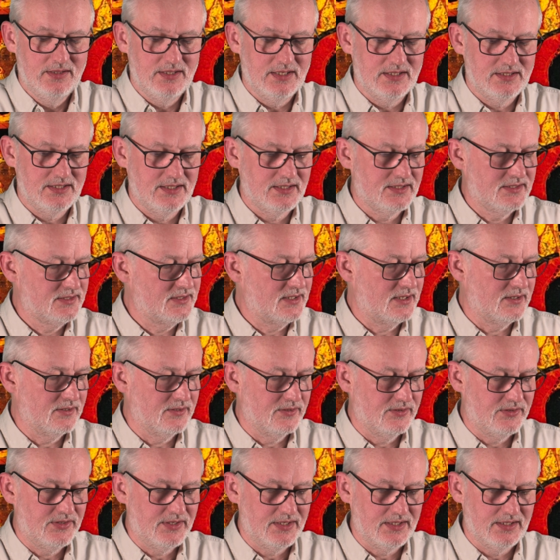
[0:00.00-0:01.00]
this
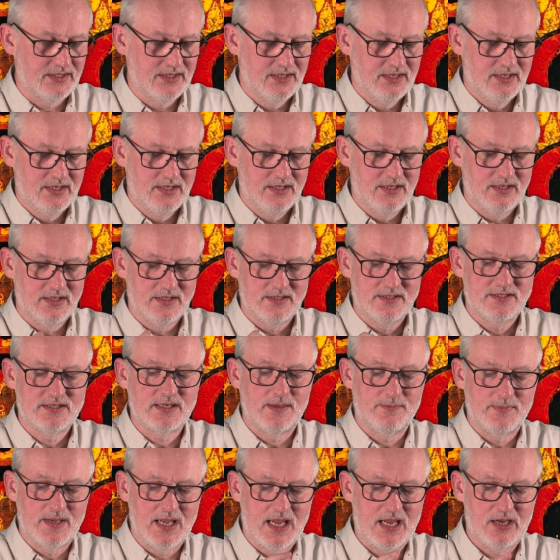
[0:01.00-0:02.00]
external thing that's
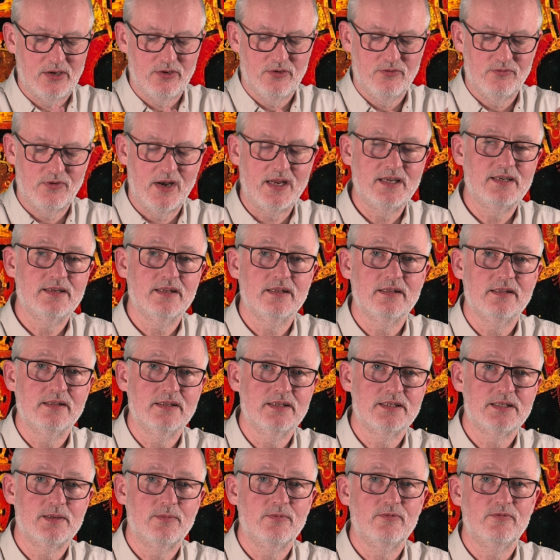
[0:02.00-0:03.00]
somehow greater than
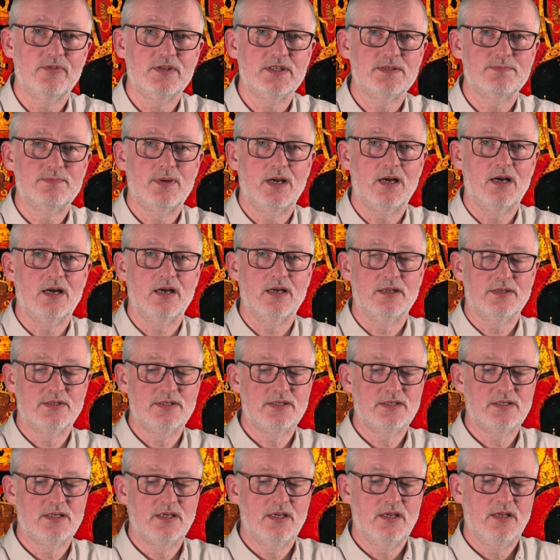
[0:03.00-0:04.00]
the sum of its
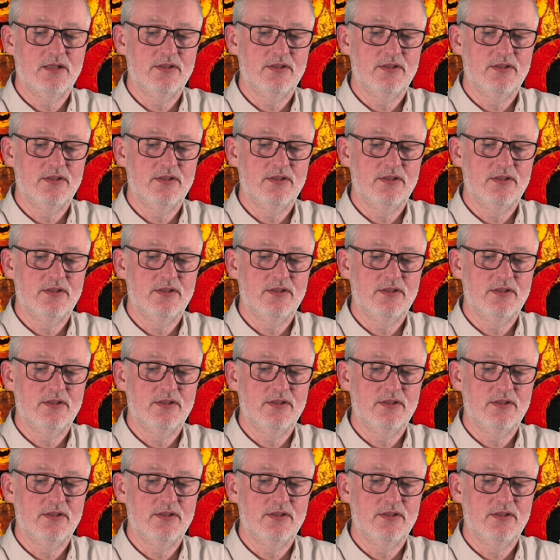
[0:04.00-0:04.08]
parts,